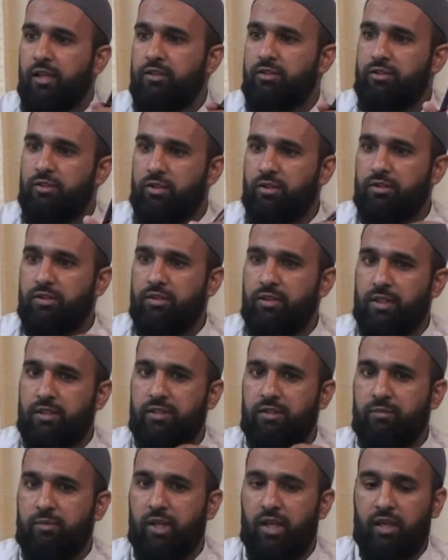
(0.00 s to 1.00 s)
So those
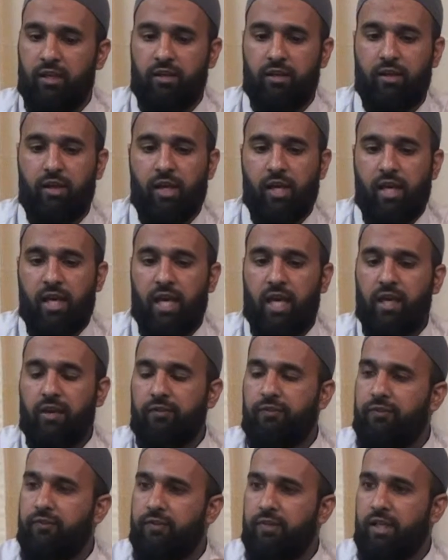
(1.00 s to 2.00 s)
nasab gang.
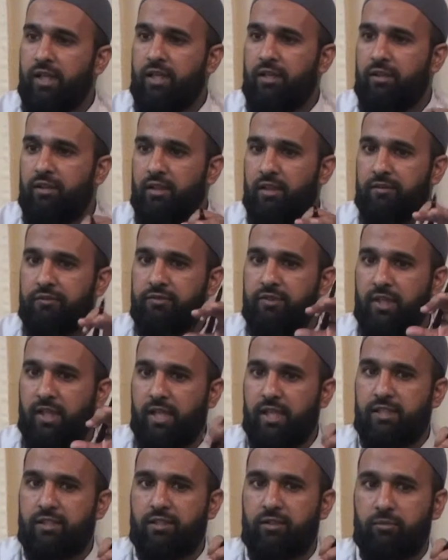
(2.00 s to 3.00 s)
If the
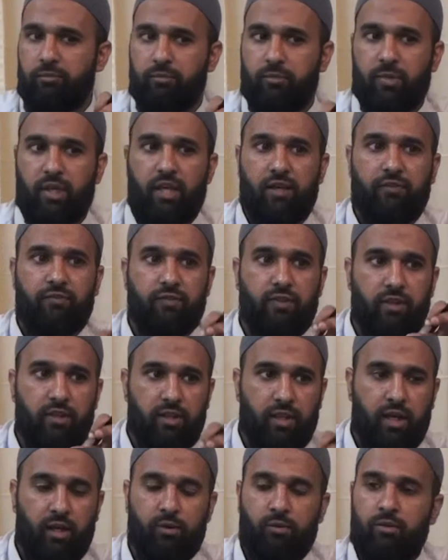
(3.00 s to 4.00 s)
ism, if the
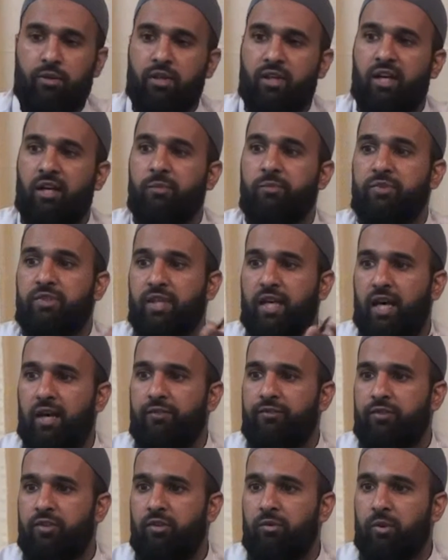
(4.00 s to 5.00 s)
noun comes
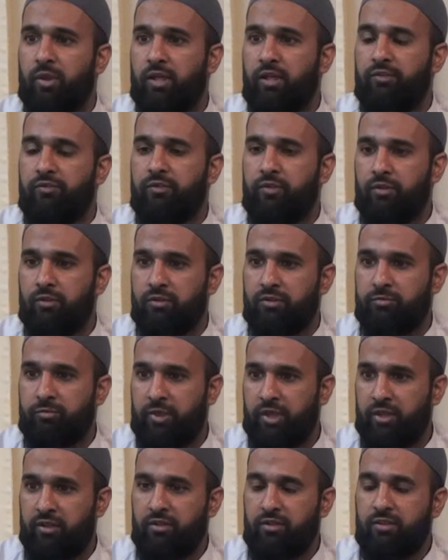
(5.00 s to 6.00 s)
after one of those
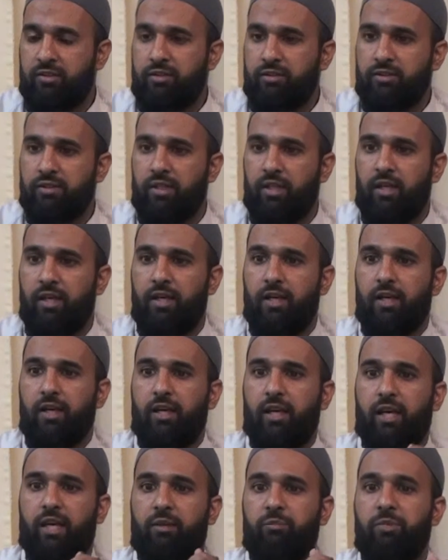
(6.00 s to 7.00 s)
particles,
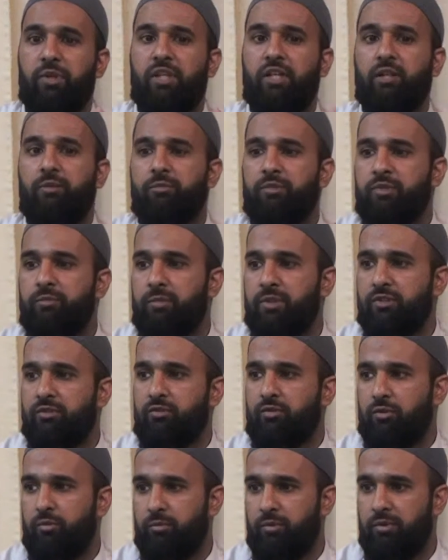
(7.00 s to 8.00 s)
it becomes
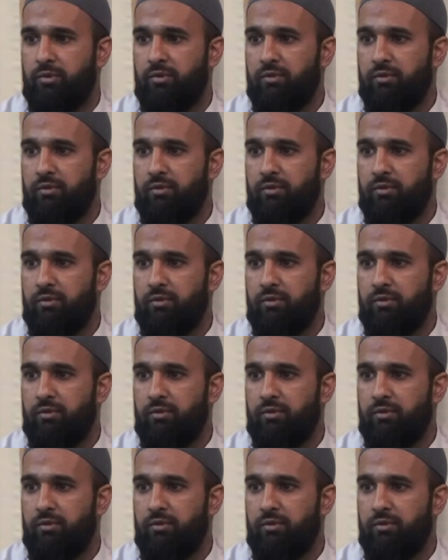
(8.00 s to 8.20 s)
mansoob.